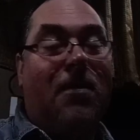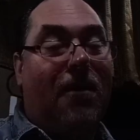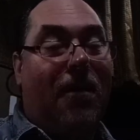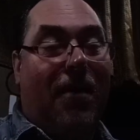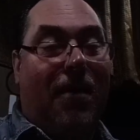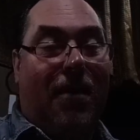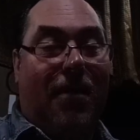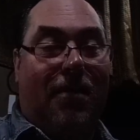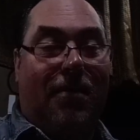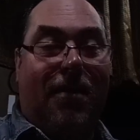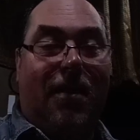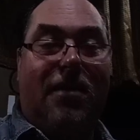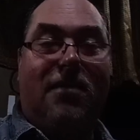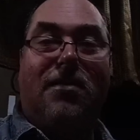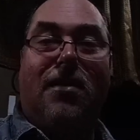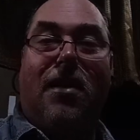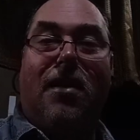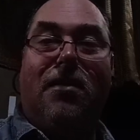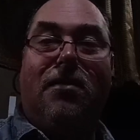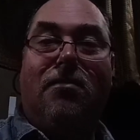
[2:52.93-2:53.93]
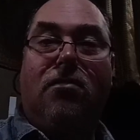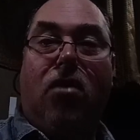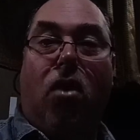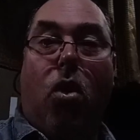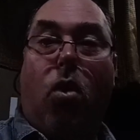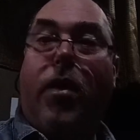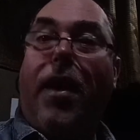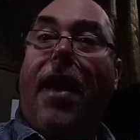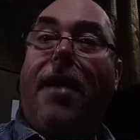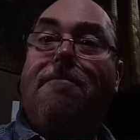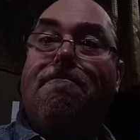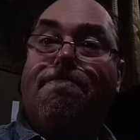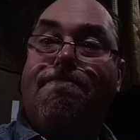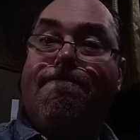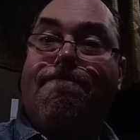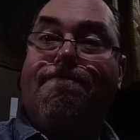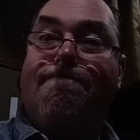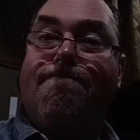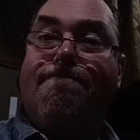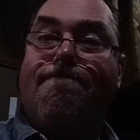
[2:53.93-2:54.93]
And they said, okay.
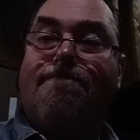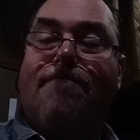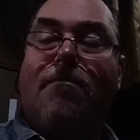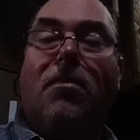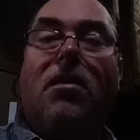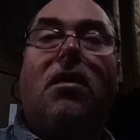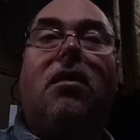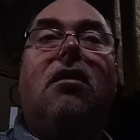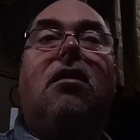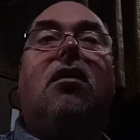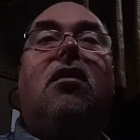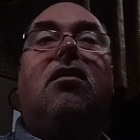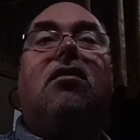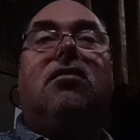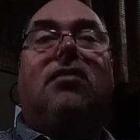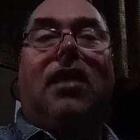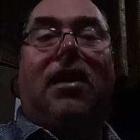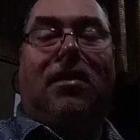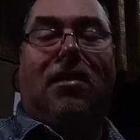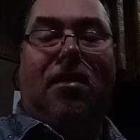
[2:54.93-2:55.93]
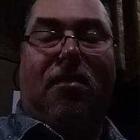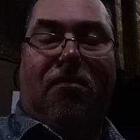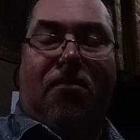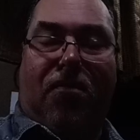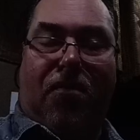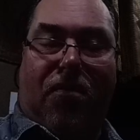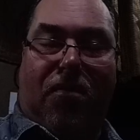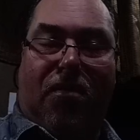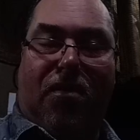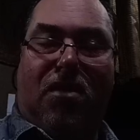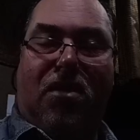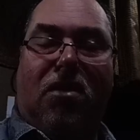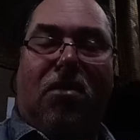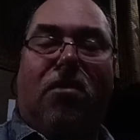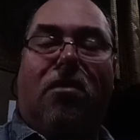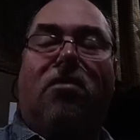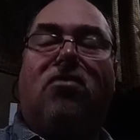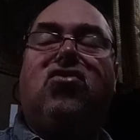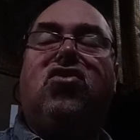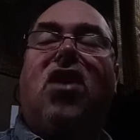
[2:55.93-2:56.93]
They did a very
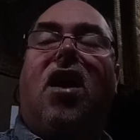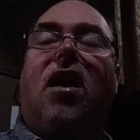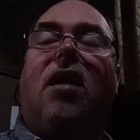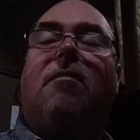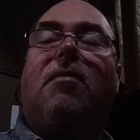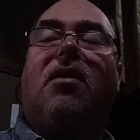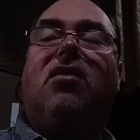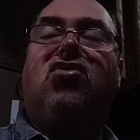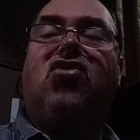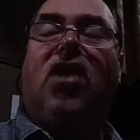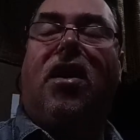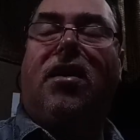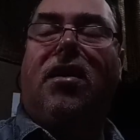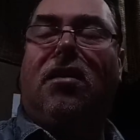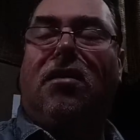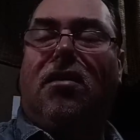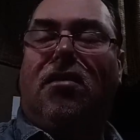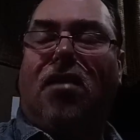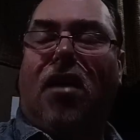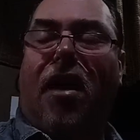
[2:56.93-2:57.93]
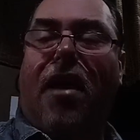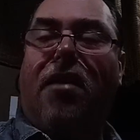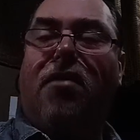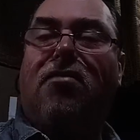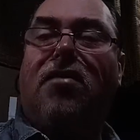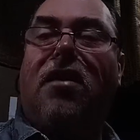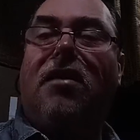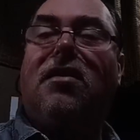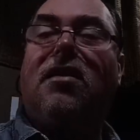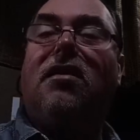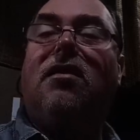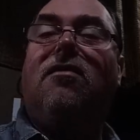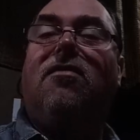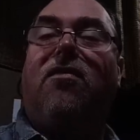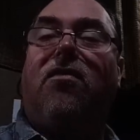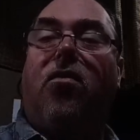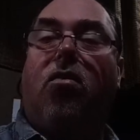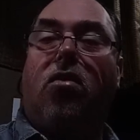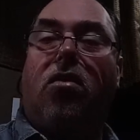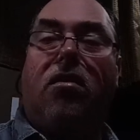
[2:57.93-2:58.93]
thorough job on checking the tires. I needed
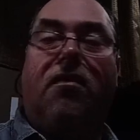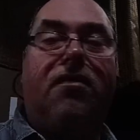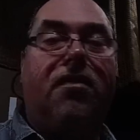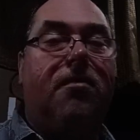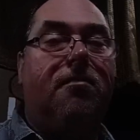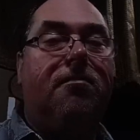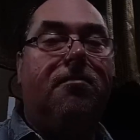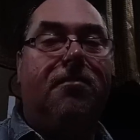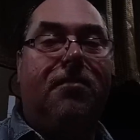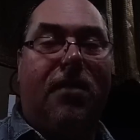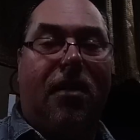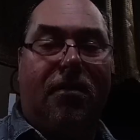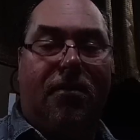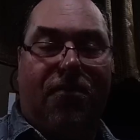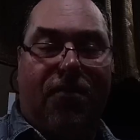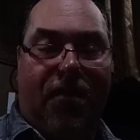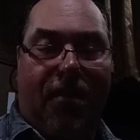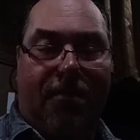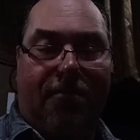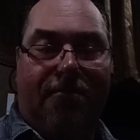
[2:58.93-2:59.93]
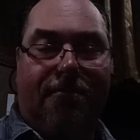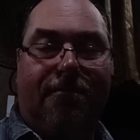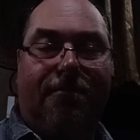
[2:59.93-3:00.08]
4 of them. That's fine.